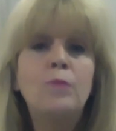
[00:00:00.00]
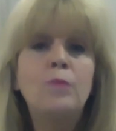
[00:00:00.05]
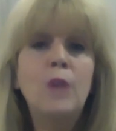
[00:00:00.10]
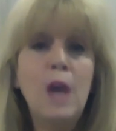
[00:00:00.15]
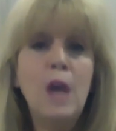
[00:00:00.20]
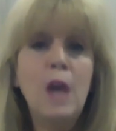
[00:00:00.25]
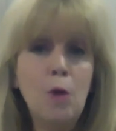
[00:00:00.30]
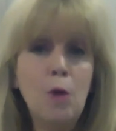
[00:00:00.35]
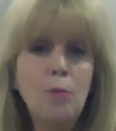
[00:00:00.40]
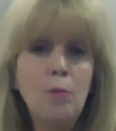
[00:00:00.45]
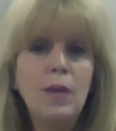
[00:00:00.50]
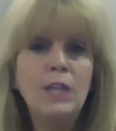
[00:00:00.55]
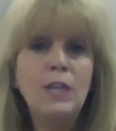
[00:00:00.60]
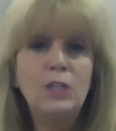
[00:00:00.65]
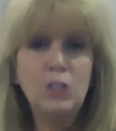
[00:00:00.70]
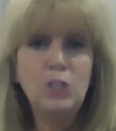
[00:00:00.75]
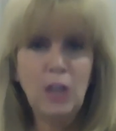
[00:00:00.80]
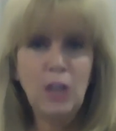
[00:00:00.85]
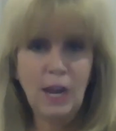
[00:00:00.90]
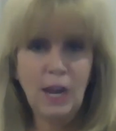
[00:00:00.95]
help, and
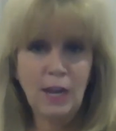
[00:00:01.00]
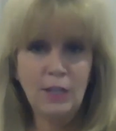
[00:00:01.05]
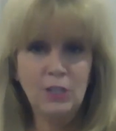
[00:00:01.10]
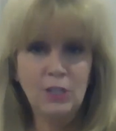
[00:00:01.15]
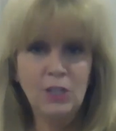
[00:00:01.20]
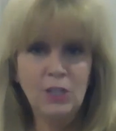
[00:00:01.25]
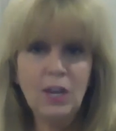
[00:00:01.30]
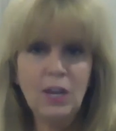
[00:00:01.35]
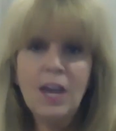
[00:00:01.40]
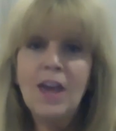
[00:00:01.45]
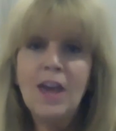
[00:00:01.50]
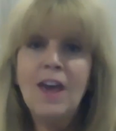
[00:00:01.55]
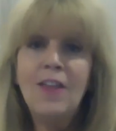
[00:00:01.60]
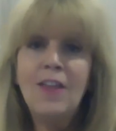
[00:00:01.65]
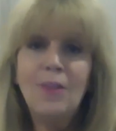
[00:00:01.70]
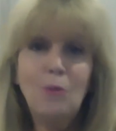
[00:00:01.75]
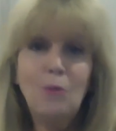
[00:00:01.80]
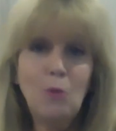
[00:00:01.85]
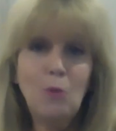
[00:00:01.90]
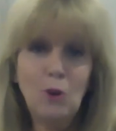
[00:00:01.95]
change
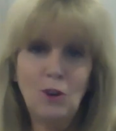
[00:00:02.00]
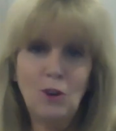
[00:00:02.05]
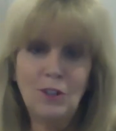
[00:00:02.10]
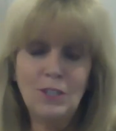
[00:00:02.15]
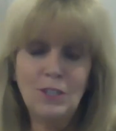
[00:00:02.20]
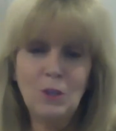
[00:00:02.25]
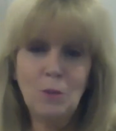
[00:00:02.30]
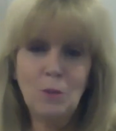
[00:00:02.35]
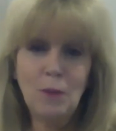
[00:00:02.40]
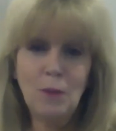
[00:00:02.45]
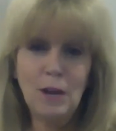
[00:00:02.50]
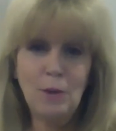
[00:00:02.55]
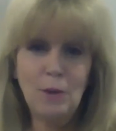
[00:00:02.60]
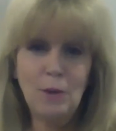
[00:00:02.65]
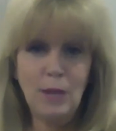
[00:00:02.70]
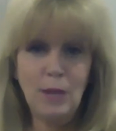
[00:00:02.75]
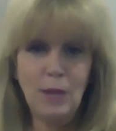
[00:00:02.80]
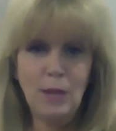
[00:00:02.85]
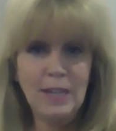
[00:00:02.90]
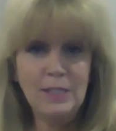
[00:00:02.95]
the world to a better
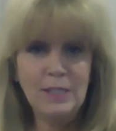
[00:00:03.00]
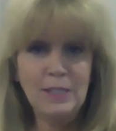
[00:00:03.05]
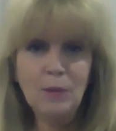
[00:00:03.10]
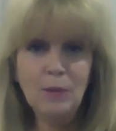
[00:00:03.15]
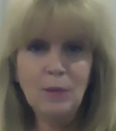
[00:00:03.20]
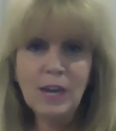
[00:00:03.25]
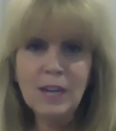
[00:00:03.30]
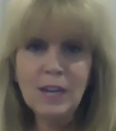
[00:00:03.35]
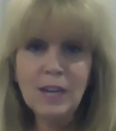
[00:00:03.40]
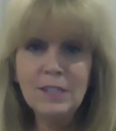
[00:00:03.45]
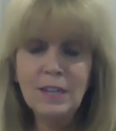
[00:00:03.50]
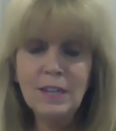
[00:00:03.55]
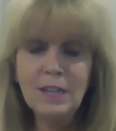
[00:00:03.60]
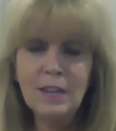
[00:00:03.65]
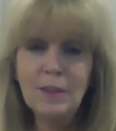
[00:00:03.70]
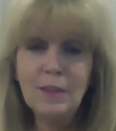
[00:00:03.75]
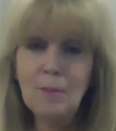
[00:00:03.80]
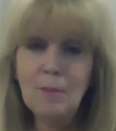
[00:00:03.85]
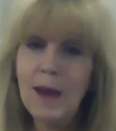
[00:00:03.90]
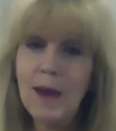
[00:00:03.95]
place because
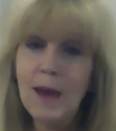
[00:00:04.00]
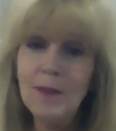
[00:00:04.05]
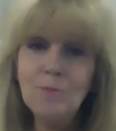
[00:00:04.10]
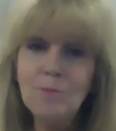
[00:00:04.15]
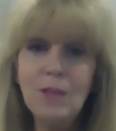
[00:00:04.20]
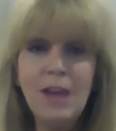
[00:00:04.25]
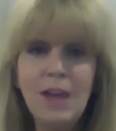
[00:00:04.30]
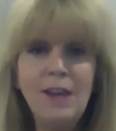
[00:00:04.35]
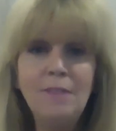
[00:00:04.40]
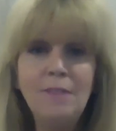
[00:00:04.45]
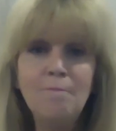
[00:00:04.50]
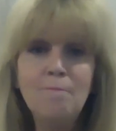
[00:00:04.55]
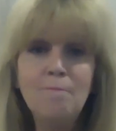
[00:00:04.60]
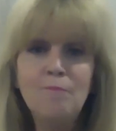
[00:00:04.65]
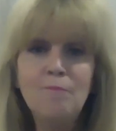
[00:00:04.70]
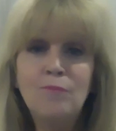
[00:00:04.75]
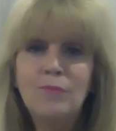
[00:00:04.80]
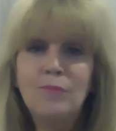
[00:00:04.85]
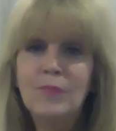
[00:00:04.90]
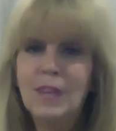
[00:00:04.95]
the bottom line,
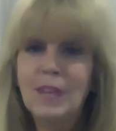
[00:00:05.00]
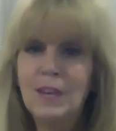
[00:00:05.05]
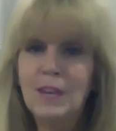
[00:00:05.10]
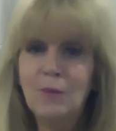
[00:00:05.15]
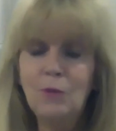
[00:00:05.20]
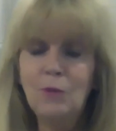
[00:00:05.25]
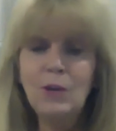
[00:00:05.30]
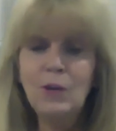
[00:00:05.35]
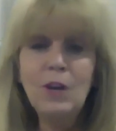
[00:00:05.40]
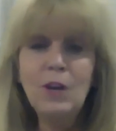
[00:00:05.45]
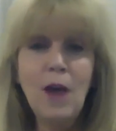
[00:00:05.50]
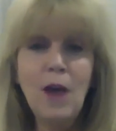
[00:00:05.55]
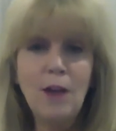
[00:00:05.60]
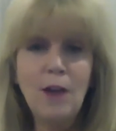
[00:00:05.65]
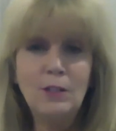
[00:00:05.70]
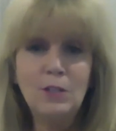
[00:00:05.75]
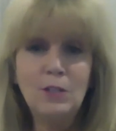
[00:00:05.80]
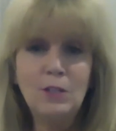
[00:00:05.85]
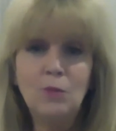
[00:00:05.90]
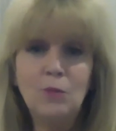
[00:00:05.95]
if we know
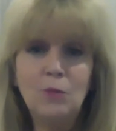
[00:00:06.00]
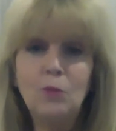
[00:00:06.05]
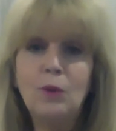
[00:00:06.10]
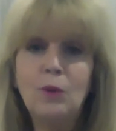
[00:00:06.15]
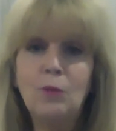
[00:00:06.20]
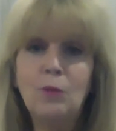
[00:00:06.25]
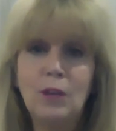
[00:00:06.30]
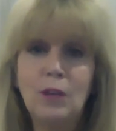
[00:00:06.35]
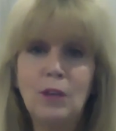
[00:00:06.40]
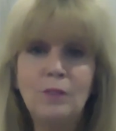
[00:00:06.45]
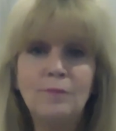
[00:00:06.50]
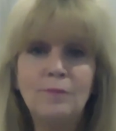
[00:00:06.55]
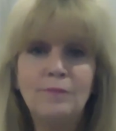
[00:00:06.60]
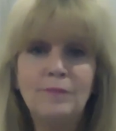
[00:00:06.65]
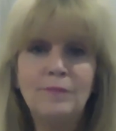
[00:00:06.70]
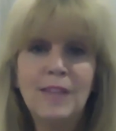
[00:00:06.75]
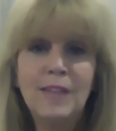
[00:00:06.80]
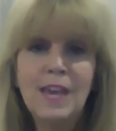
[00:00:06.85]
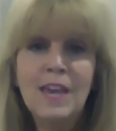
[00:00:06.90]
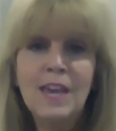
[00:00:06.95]
how to, we will.
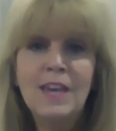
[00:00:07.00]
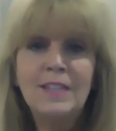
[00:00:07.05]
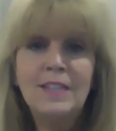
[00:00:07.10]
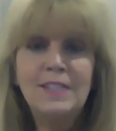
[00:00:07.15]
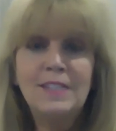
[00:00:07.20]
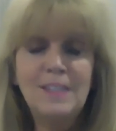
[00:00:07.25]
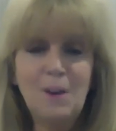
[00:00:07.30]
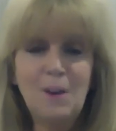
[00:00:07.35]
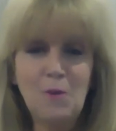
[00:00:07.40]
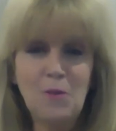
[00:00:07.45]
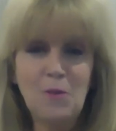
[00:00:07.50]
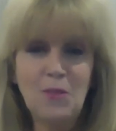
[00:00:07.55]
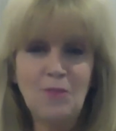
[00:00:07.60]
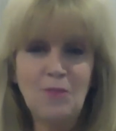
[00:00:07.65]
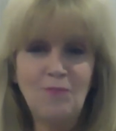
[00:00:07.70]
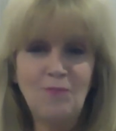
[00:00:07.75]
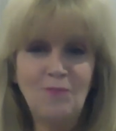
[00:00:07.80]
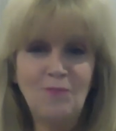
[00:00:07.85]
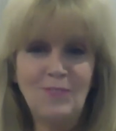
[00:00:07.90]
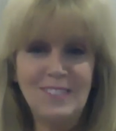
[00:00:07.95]
So
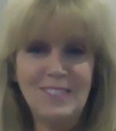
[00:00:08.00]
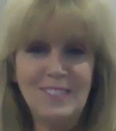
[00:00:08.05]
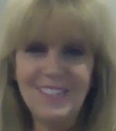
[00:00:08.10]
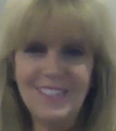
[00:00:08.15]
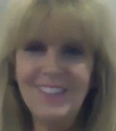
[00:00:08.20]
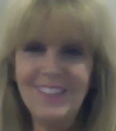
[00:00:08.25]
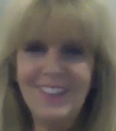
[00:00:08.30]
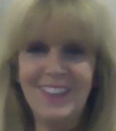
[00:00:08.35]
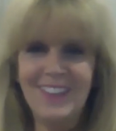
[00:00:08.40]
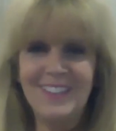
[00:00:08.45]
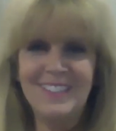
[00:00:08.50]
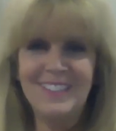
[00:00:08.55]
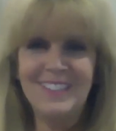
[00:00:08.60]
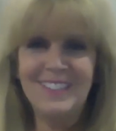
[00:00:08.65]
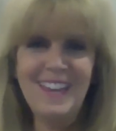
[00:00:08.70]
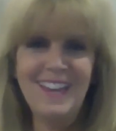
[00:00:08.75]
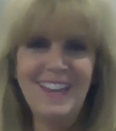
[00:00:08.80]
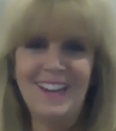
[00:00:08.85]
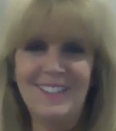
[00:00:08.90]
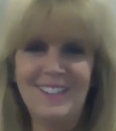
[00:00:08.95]
we'll see you then.
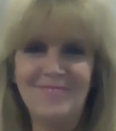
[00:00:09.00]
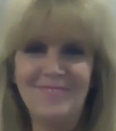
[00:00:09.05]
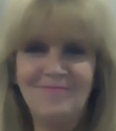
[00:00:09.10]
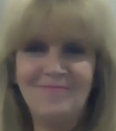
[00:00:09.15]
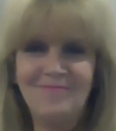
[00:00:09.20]
Take care.